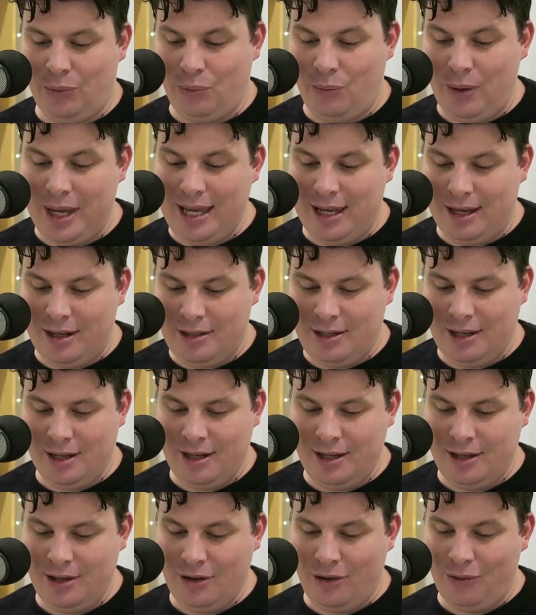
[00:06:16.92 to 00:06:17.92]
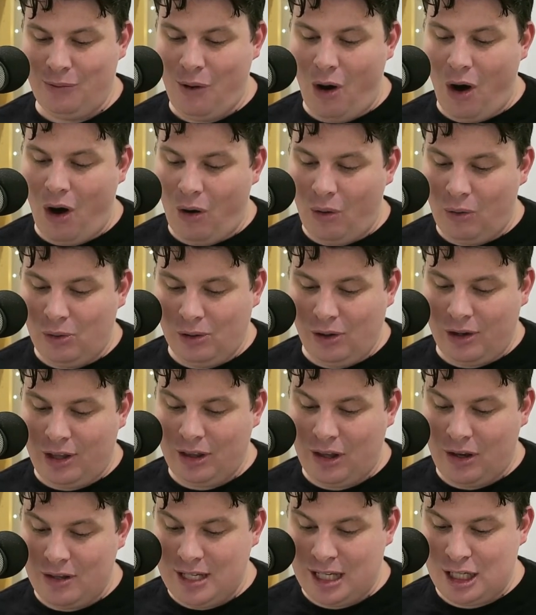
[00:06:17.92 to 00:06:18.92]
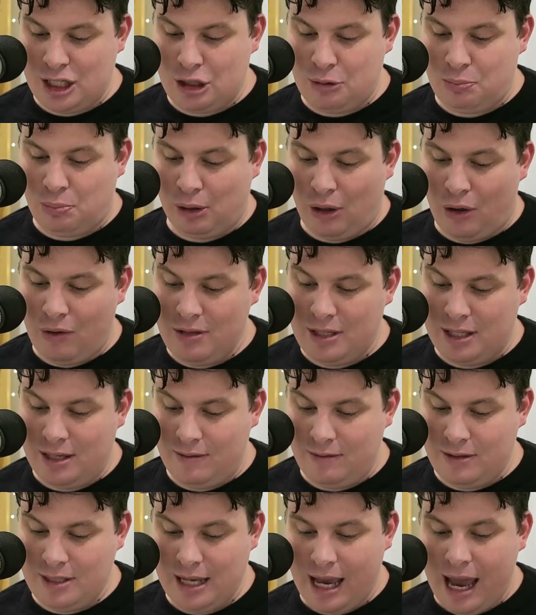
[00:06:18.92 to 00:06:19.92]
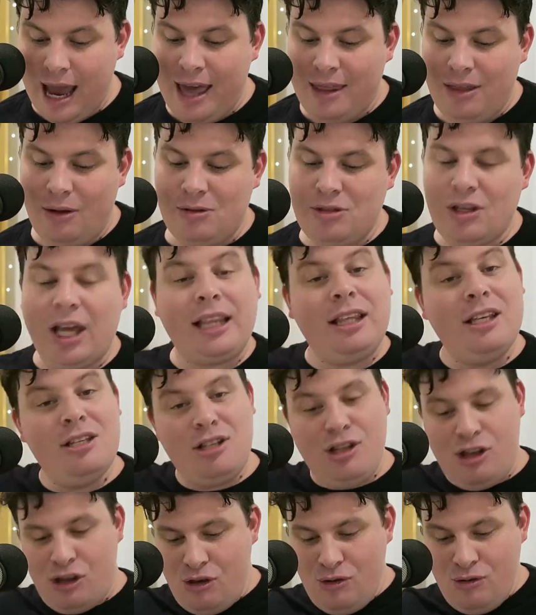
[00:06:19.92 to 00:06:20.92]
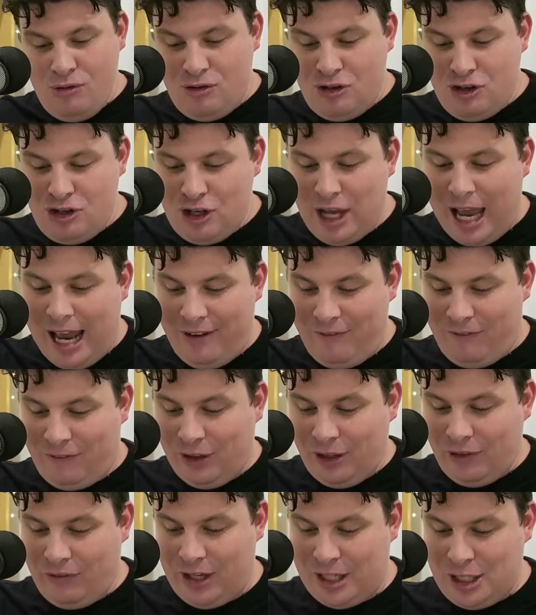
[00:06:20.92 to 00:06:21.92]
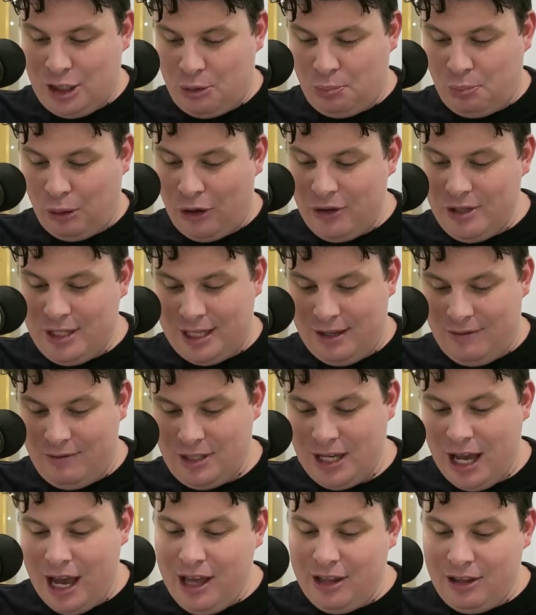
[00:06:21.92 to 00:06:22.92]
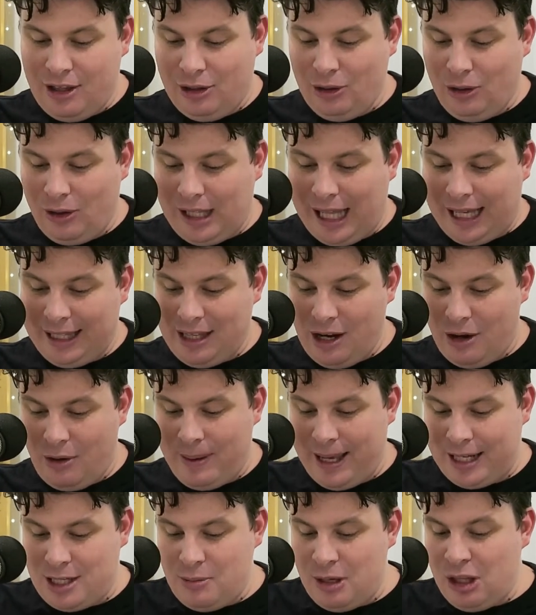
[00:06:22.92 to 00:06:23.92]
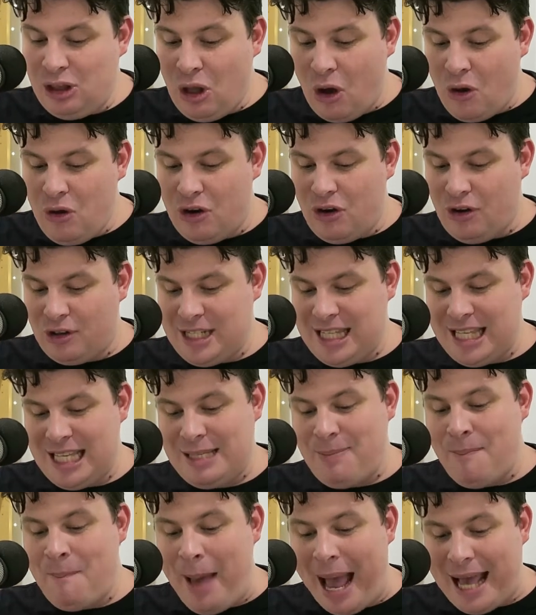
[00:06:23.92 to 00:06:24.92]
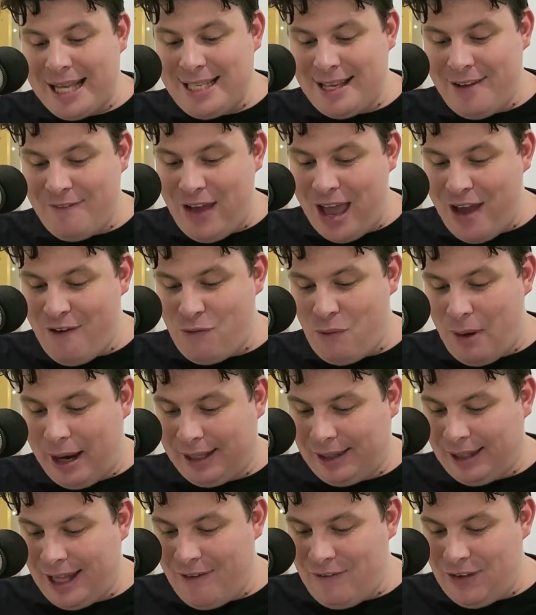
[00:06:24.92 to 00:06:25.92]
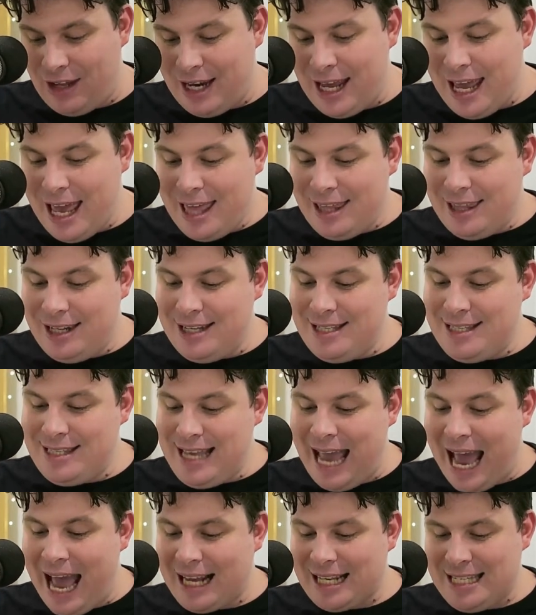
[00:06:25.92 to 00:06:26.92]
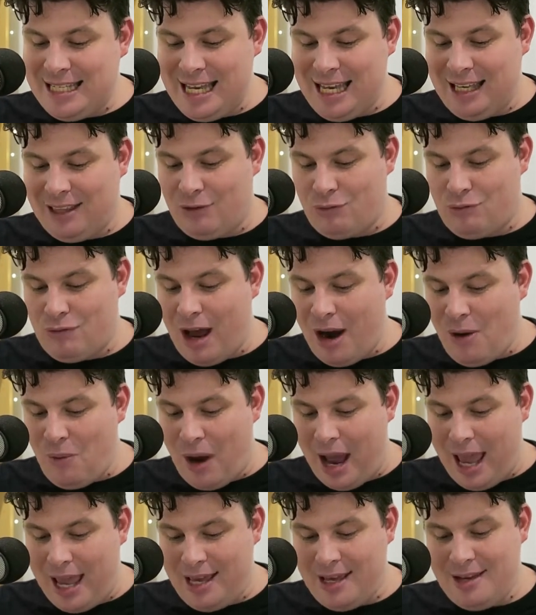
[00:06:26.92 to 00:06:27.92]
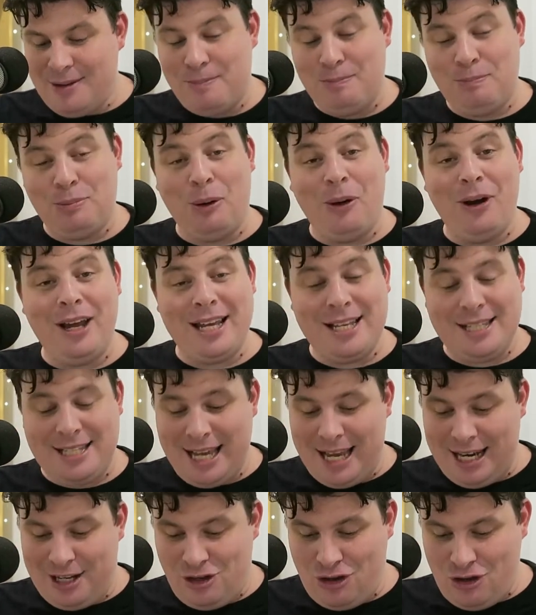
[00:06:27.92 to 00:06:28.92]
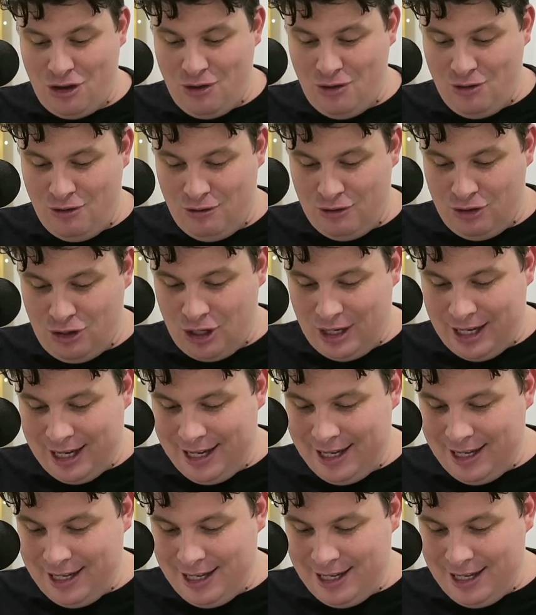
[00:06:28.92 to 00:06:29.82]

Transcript: Weird. Whoa, look at those explosives. There is like this huge shed full of explosives that look like they're about to be loaded onto this massive F-111 that is taxiing the runway. Boy, is it huge.